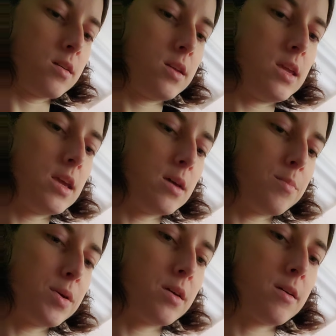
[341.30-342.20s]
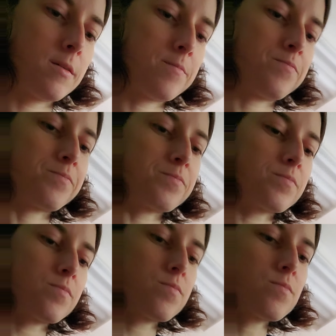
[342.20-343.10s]
Yep.
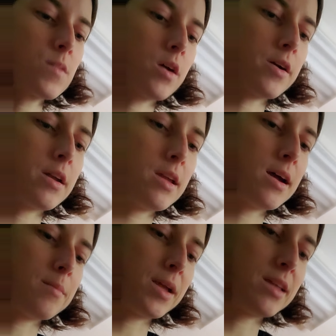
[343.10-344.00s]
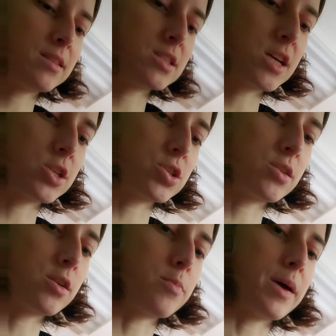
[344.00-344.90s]
Alright, yeah, I'm liking this texture a
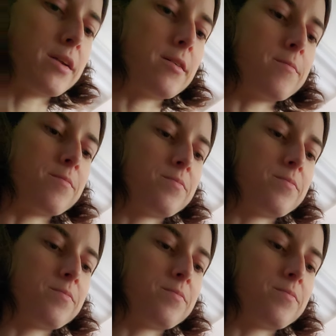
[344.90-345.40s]
little better.